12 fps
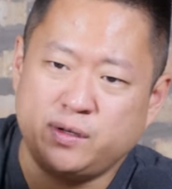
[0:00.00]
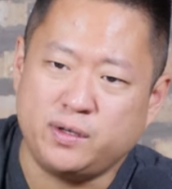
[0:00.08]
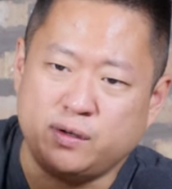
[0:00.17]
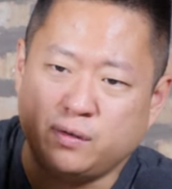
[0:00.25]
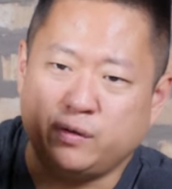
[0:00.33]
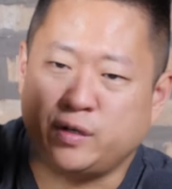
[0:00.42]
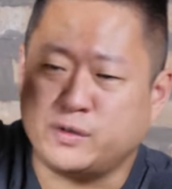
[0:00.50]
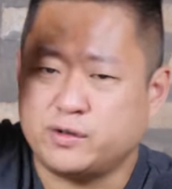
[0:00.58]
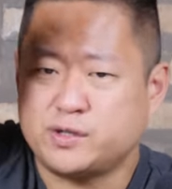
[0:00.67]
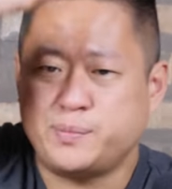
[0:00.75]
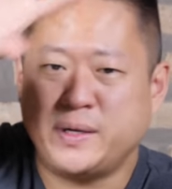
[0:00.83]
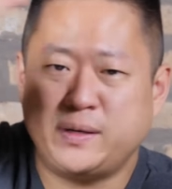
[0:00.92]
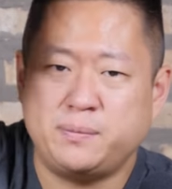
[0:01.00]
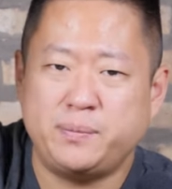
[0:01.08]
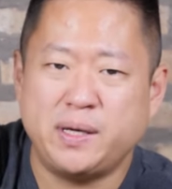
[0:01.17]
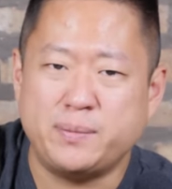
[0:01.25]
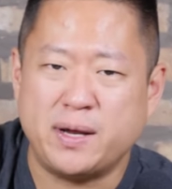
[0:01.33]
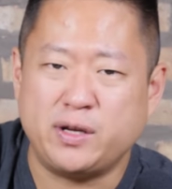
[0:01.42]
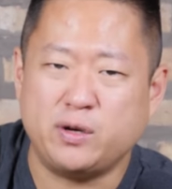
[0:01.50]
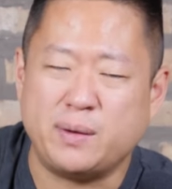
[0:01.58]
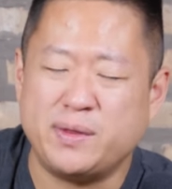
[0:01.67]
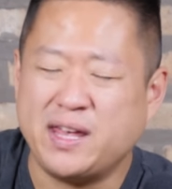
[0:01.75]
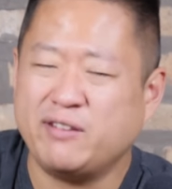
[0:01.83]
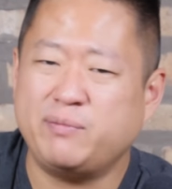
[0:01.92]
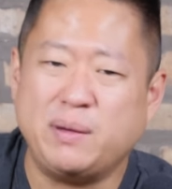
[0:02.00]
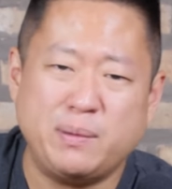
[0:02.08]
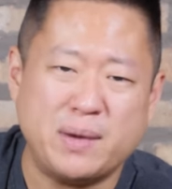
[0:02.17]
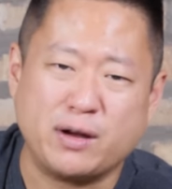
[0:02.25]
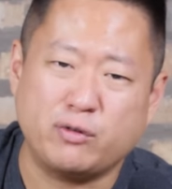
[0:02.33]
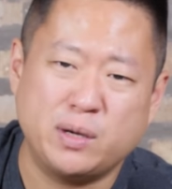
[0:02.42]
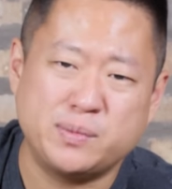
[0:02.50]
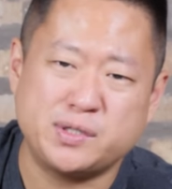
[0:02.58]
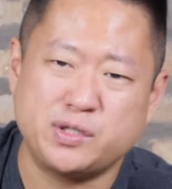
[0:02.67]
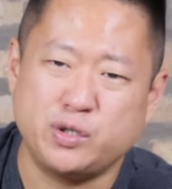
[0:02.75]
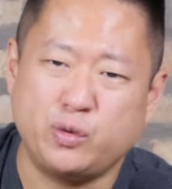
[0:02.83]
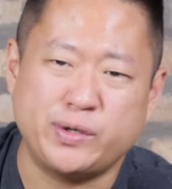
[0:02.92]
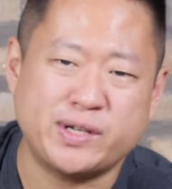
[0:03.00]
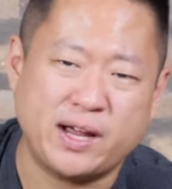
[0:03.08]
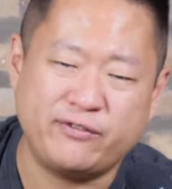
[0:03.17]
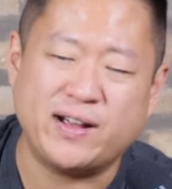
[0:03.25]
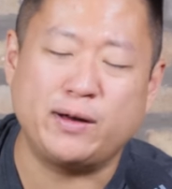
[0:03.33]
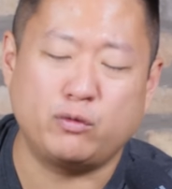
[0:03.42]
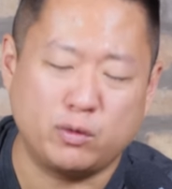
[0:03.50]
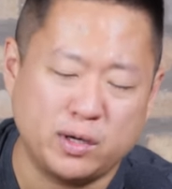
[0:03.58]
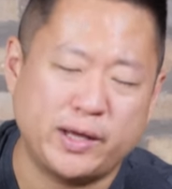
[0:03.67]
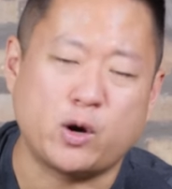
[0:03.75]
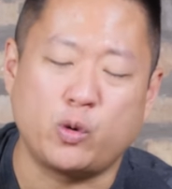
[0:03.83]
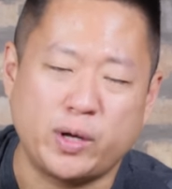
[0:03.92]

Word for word: you you know there's a big big menu i mean they have baby back ribs too which i find were like